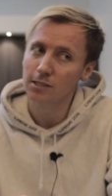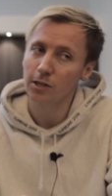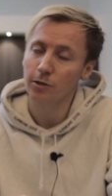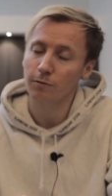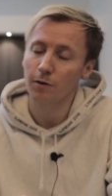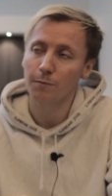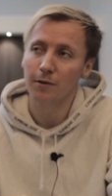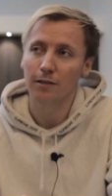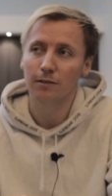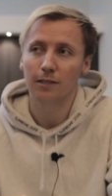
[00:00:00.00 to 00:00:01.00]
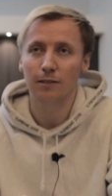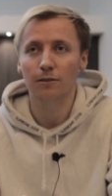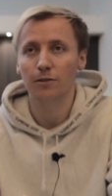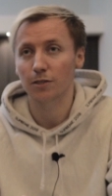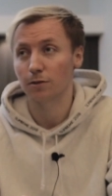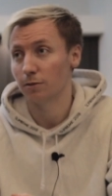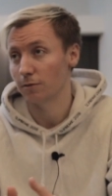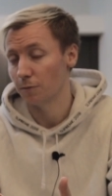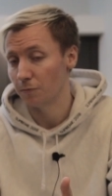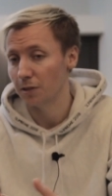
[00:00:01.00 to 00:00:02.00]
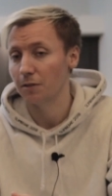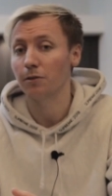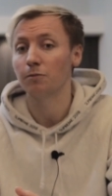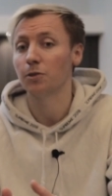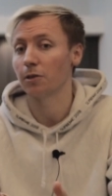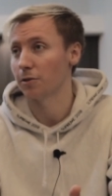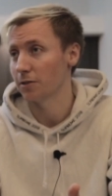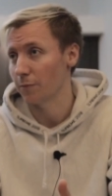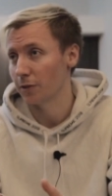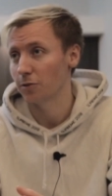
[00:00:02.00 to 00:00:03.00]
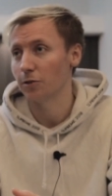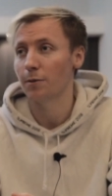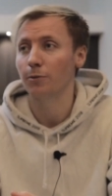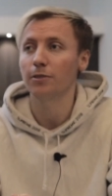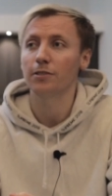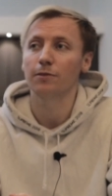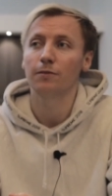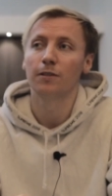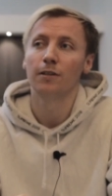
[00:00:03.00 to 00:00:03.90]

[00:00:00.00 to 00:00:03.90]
learn from, and also hopefully you can learn something to them also.